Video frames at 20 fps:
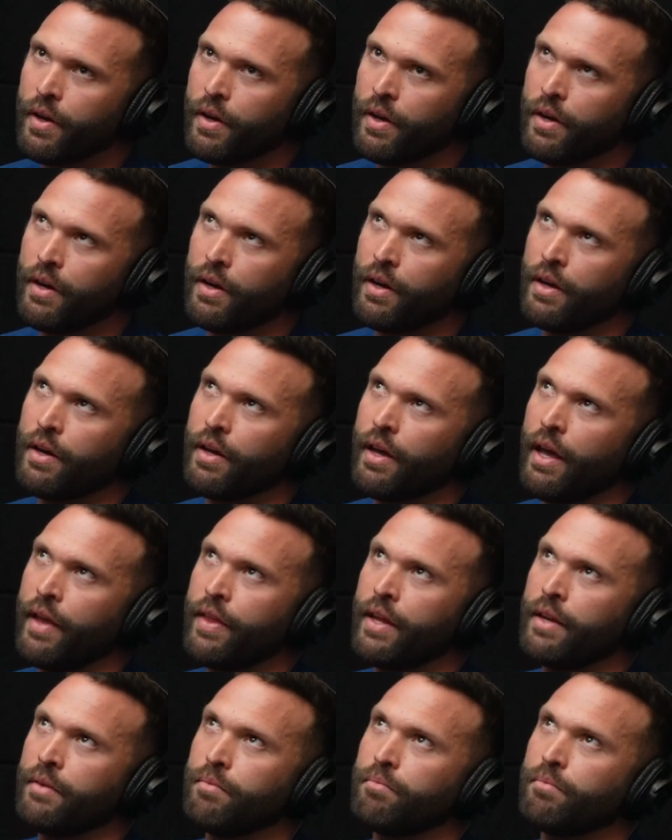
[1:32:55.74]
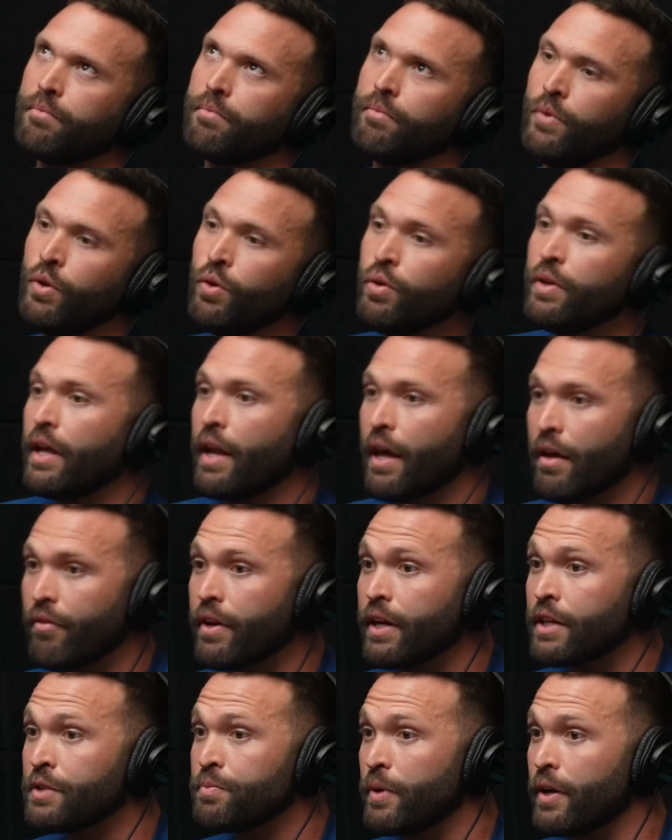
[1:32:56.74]
And then you then have
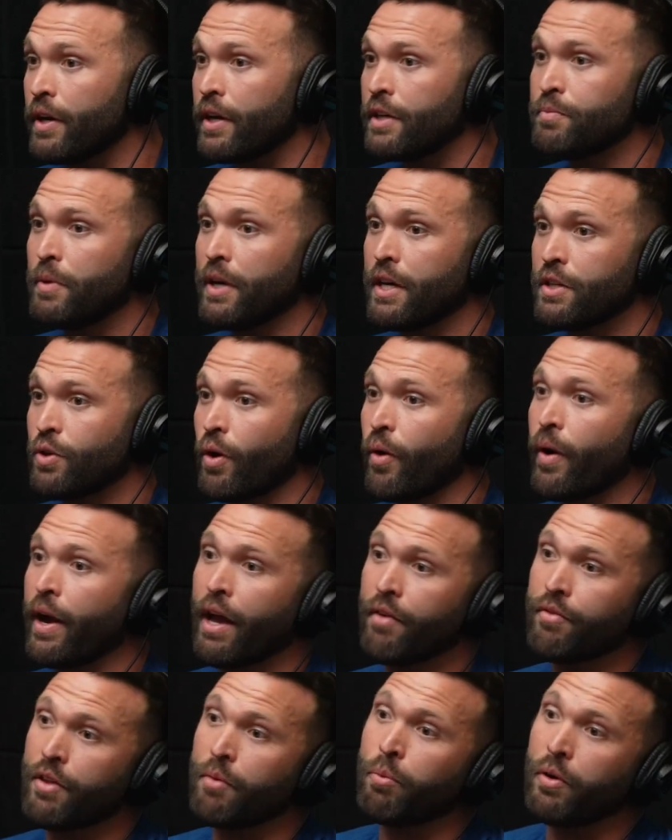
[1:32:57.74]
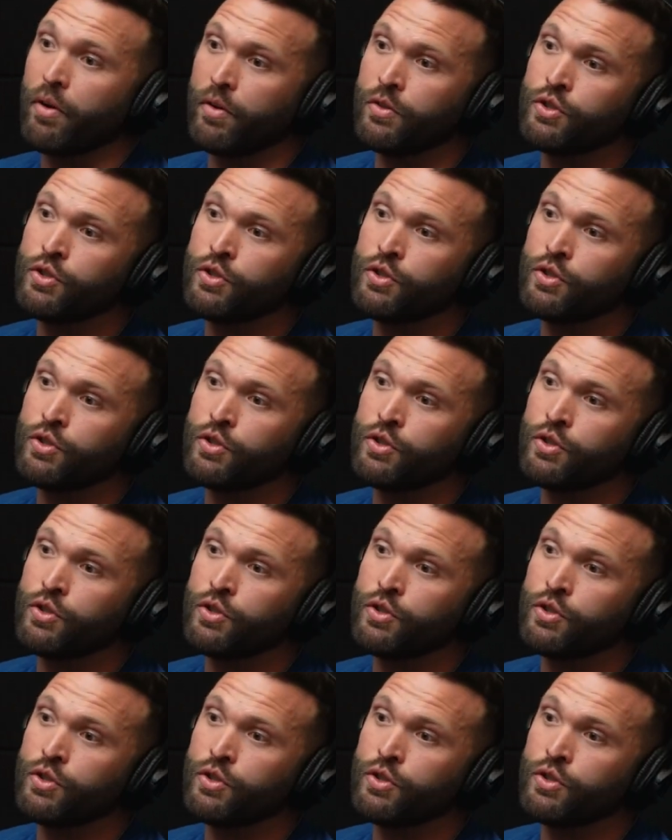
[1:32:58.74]
an experience because you already have the